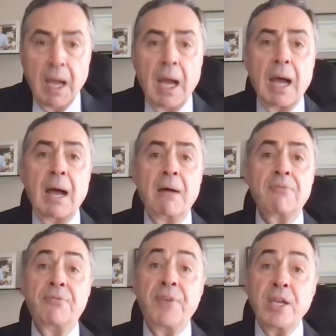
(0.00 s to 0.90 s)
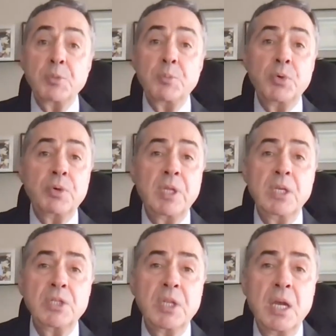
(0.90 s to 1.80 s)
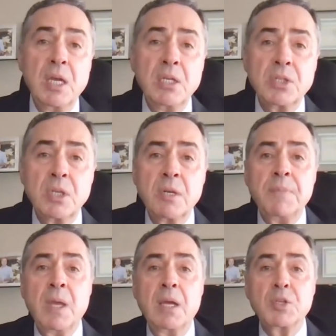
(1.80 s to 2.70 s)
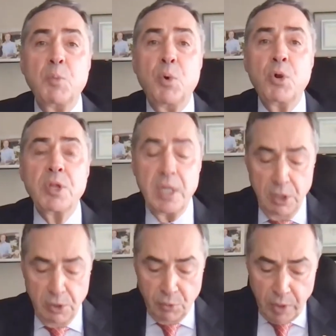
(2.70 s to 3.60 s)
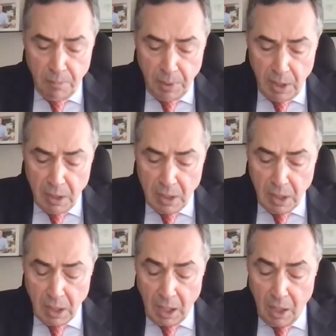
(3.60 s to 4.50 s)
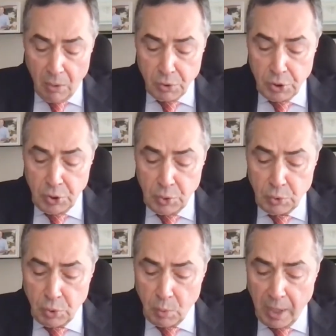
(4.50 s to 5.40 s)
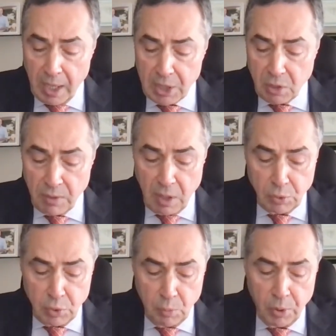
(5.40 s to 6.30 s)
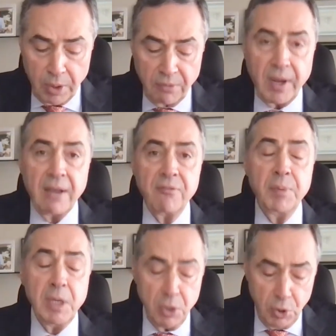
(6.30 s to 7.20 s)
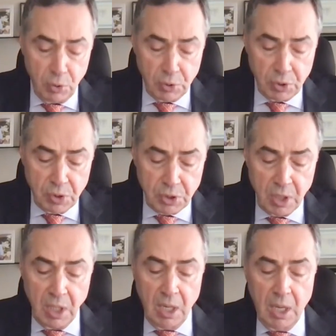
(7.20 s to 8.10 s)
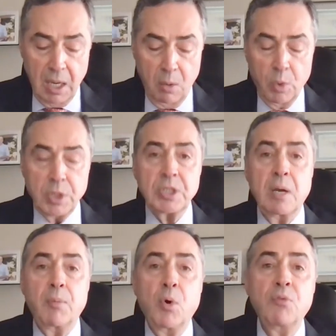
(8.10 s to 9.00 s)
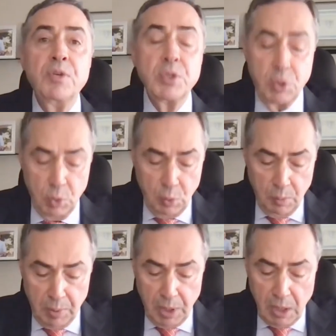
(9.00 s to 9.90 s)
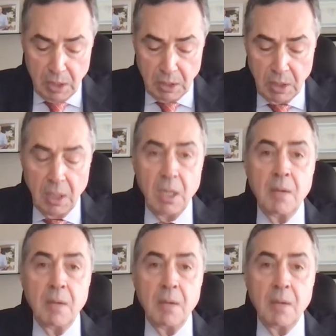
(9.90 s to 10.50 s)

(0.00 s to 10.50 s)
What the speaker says: Facebook these days has more than 3 billion accounts. YouTube has around 2.5 billion users, and WhatsApp over 2 billion.